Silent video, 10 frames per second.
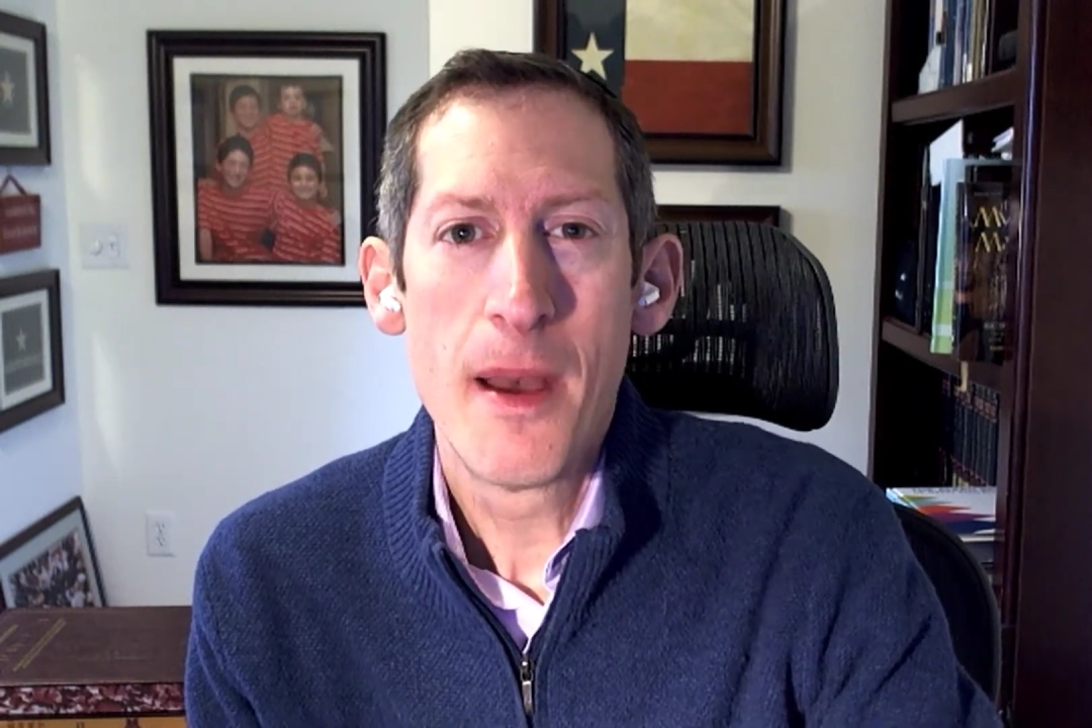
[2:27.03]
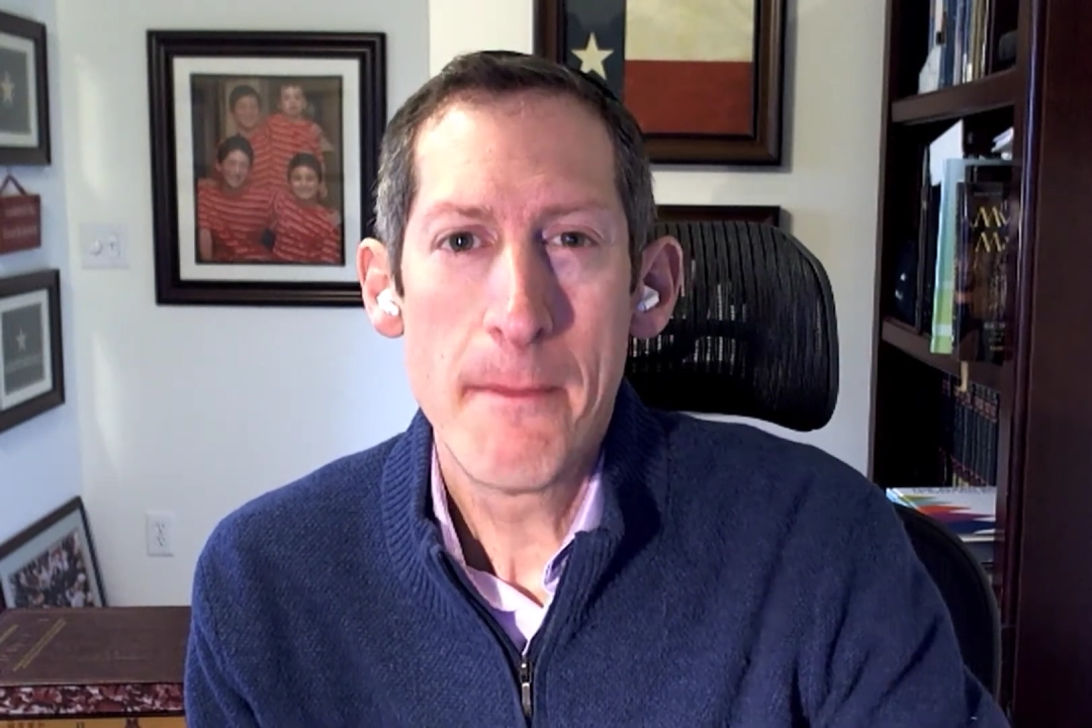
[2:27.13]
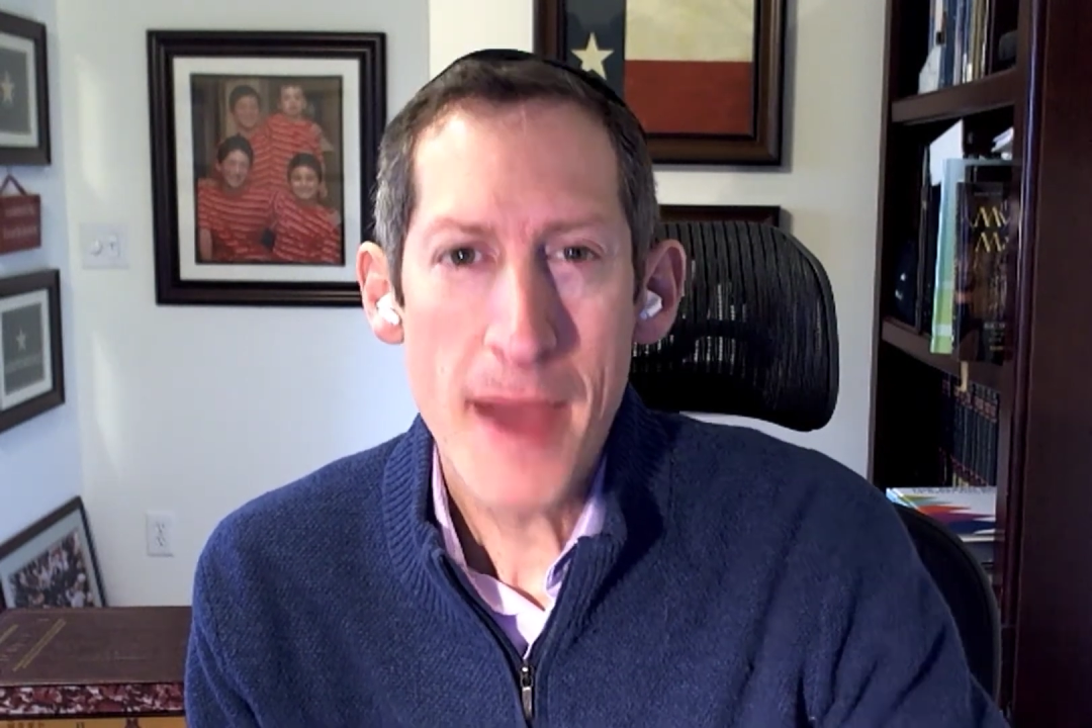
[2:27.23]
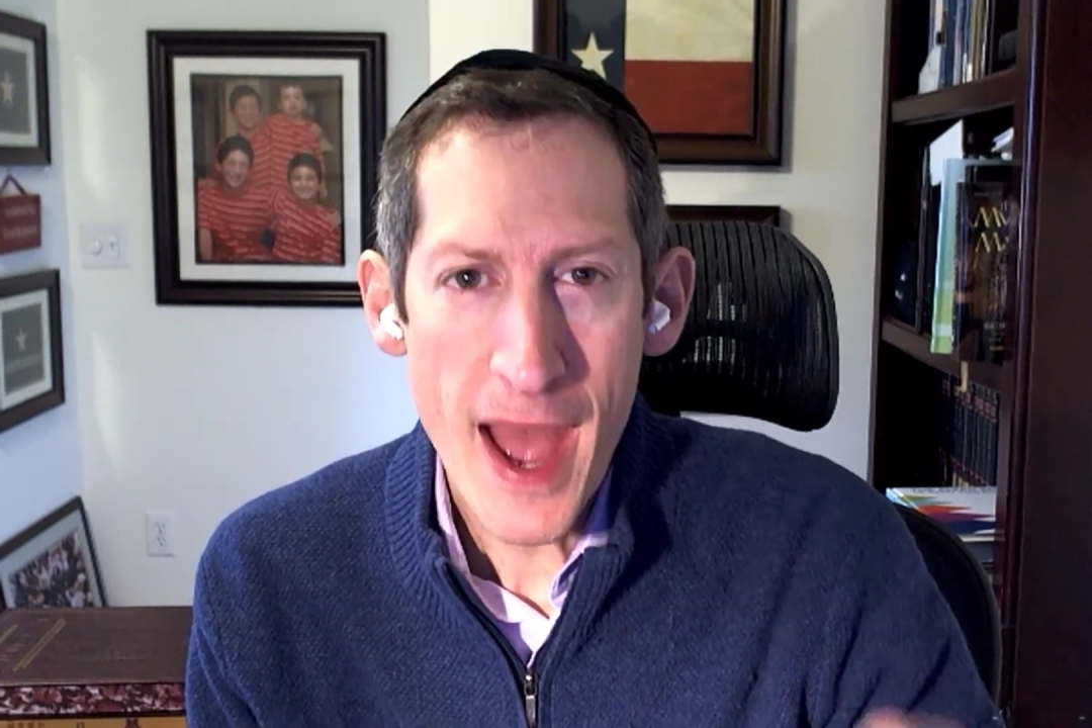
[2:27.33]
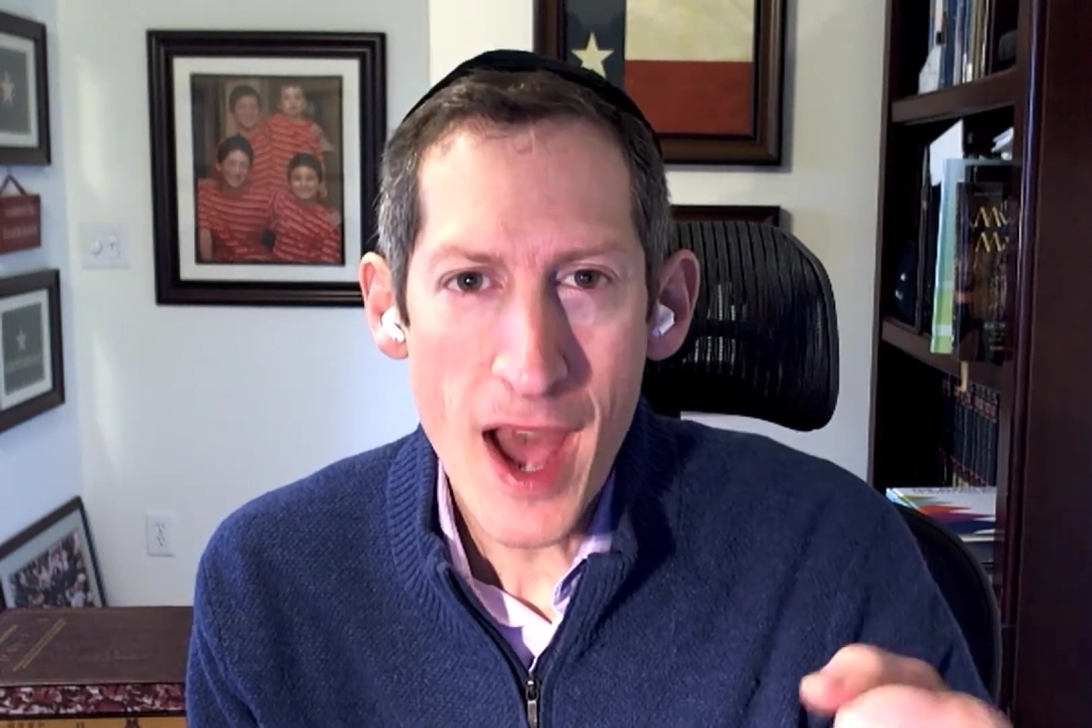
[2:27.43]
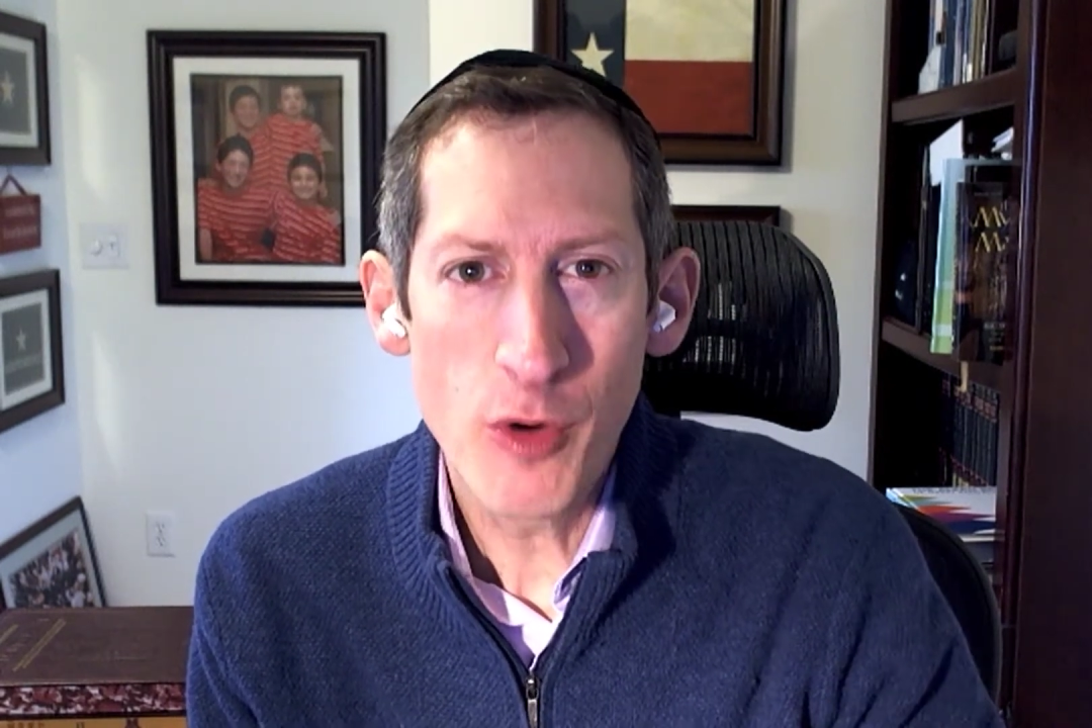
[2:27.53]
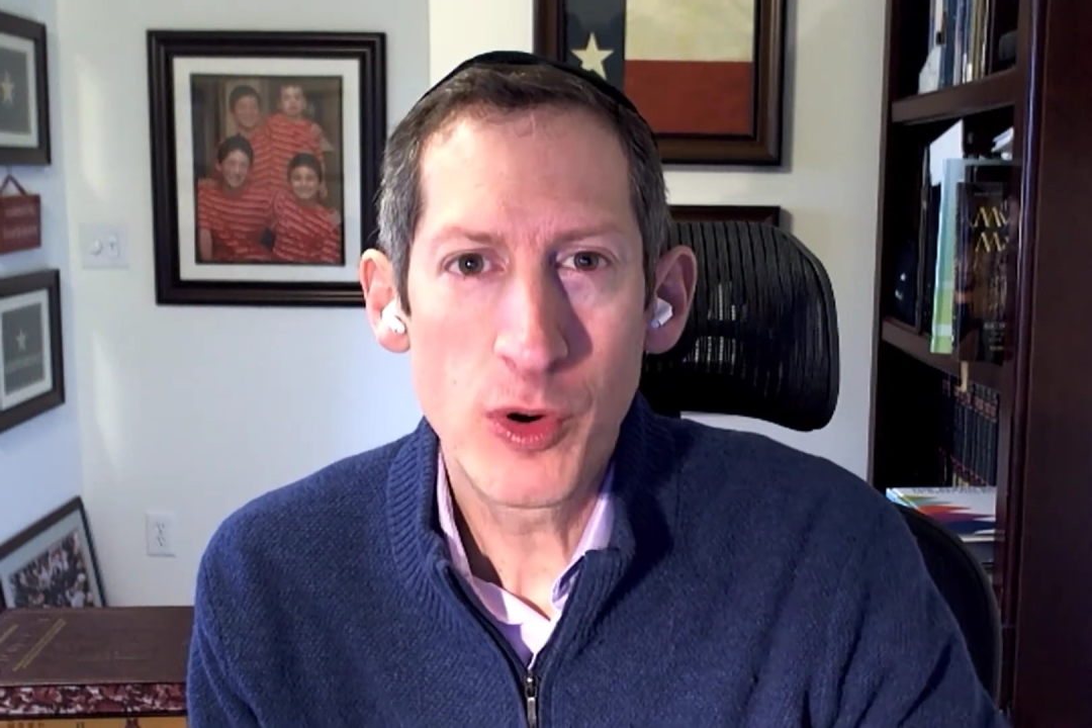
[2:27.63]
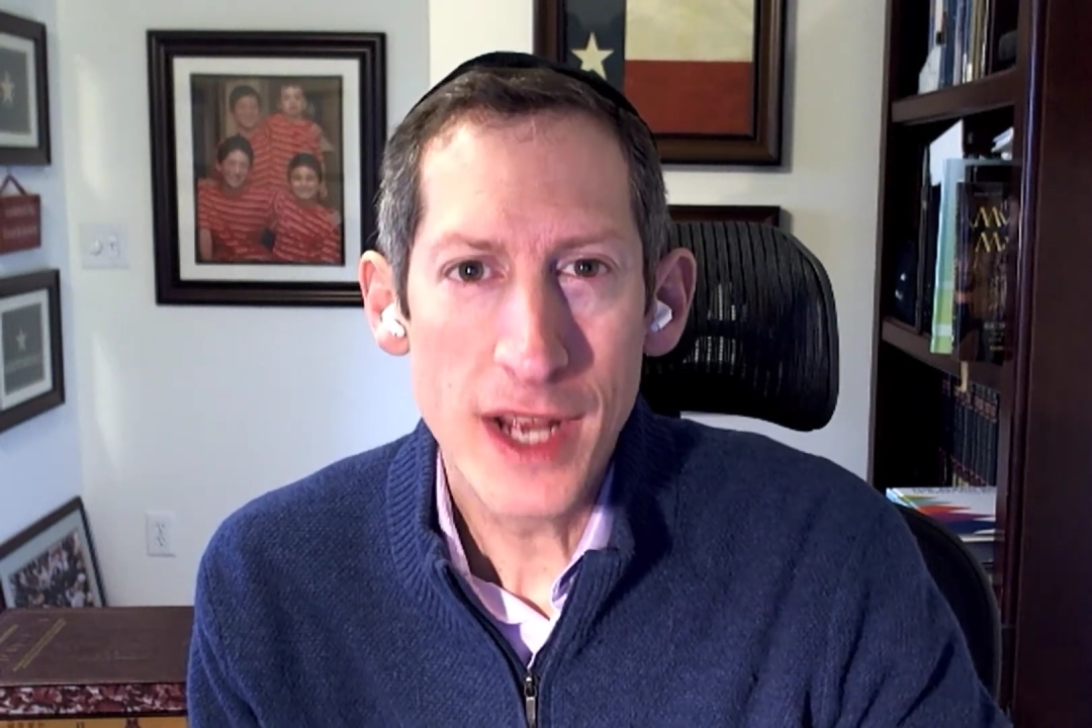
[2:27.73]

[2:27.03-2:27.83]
power